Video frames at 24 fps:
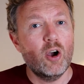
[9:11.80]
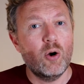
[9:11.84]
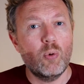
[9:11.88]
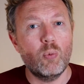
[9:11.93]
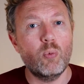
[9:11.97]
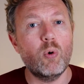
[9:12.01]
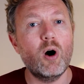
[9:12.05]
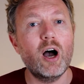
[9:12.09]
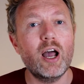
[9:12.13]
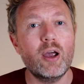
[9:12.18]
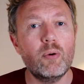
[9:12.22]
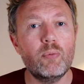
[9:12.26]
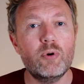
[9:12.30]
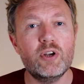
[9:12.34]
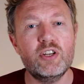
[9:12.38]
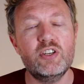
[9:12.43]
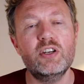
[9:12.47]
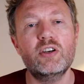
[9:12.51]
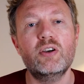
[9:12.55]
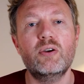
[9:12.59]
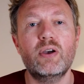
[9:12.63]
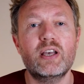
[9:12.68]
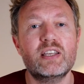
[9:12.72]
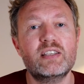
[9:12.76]
why would
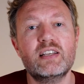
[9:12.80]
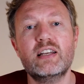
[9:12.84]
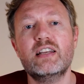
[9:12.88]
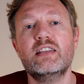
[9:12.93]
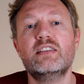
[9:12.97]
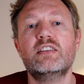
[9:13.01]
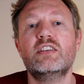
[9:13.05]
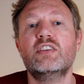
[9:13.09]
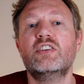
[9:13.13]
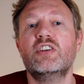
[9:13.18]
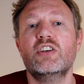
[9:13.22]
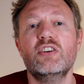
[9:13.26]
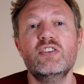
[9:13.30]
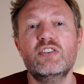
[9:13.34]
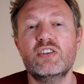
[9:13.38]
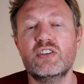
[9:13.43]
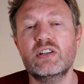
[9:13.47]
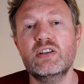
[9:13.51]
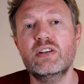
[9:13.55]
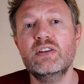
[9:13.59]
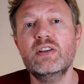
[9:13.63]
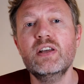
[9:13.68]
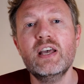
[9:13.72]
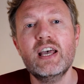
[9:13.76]
you, as an
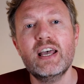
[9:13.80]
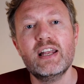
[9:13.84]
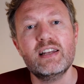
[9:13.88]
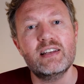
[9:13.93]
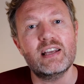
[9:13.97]
institution,